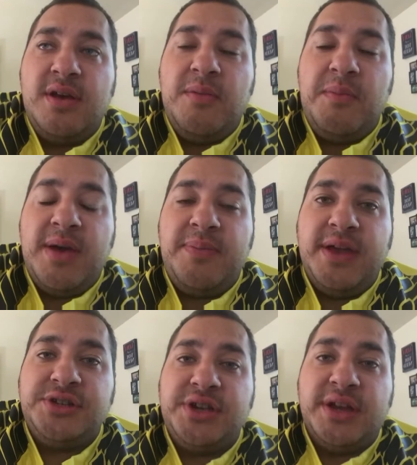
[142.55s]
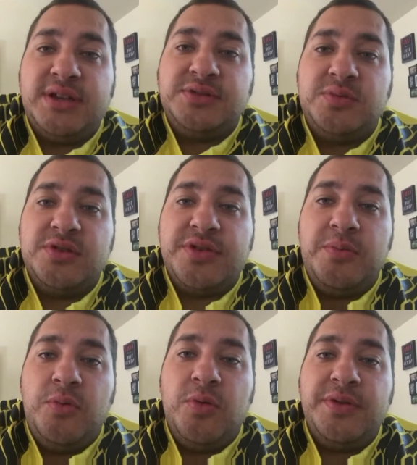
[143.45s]
my paycheck is worth
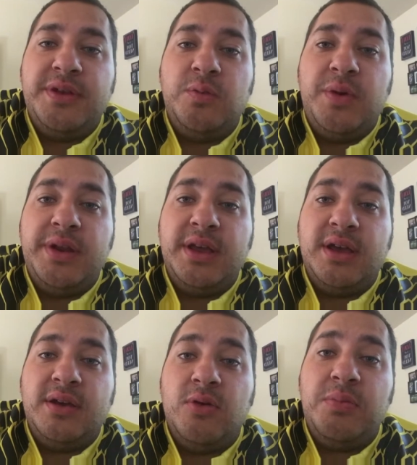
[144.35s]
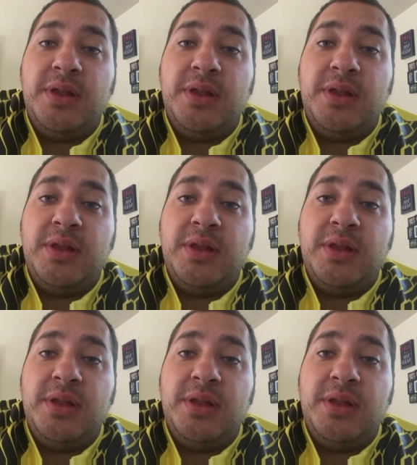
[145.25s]
more than winning or